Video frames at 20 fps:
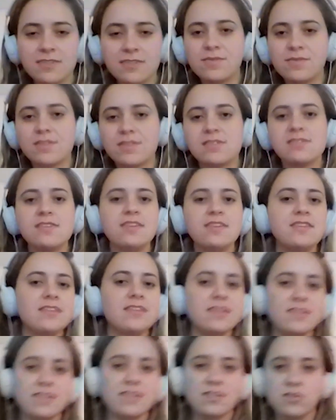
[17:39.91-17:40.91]
if it's the
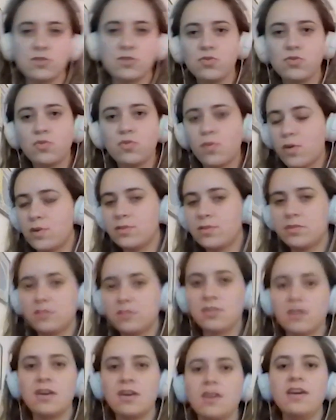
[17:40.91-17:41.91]
thing that you
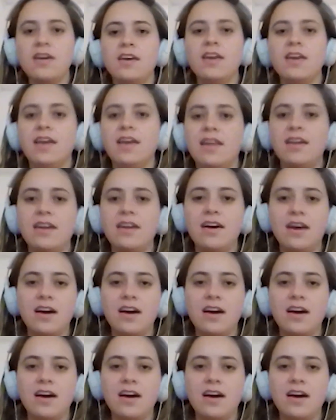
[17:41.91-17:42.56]
want, and